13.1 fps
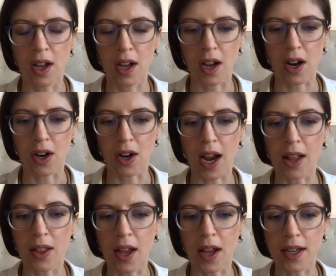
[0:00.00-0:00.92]
our
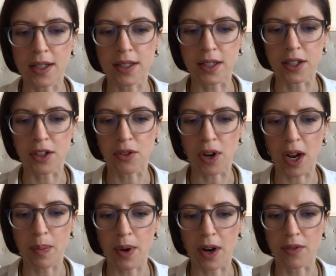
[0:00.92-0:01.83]
allies in
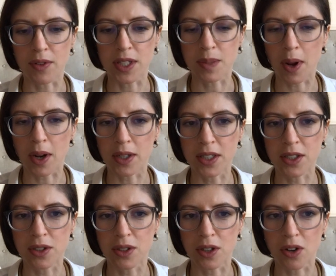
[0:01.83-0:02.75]
Europe are responding
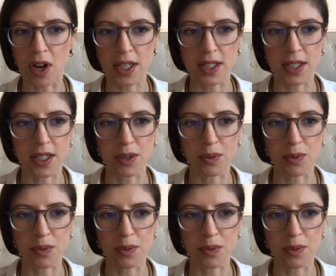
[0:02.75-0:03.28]
to the crisis,